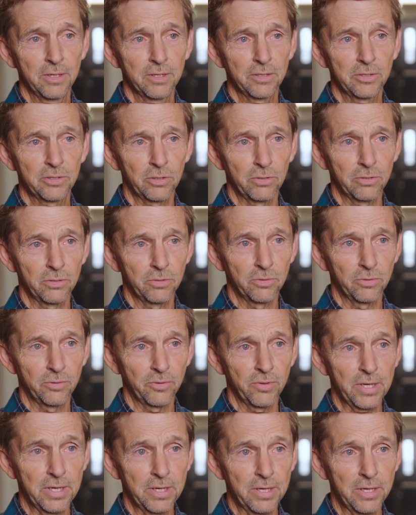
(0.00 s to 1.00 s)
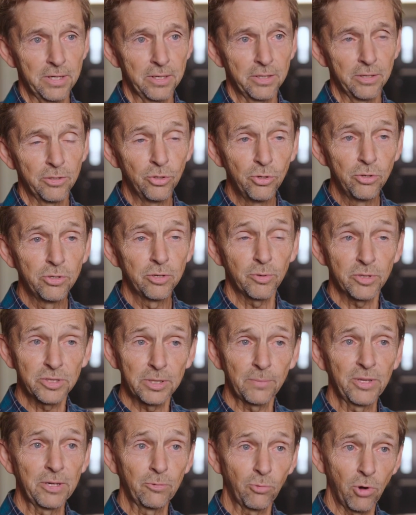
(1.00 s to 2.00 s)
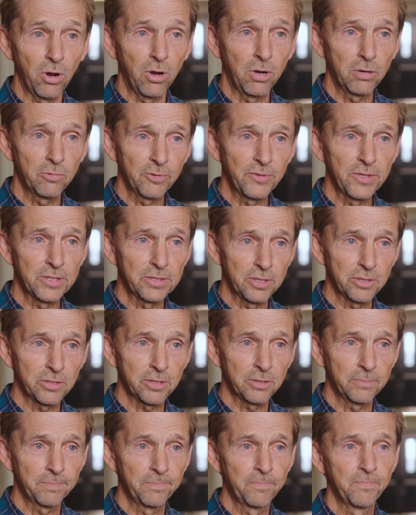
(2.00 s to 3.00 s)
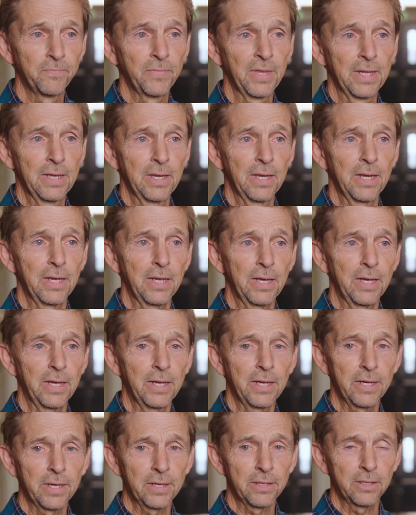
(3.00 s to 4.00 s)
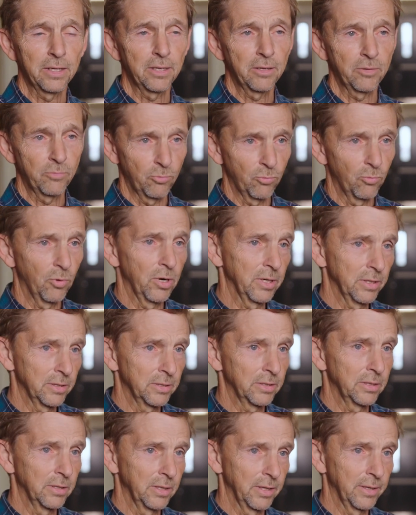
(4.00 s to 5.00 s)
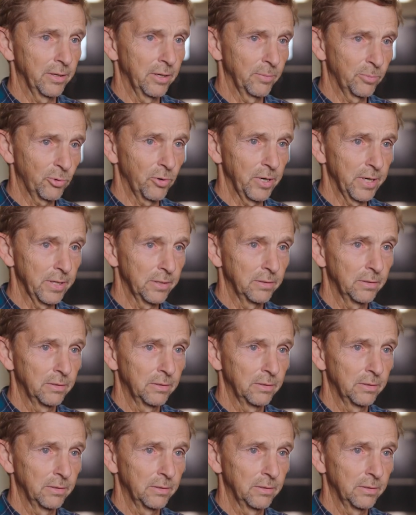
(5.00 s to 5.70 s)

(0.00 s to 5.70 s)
So they knew there was something wrong with the system, and they wanted an upgrade.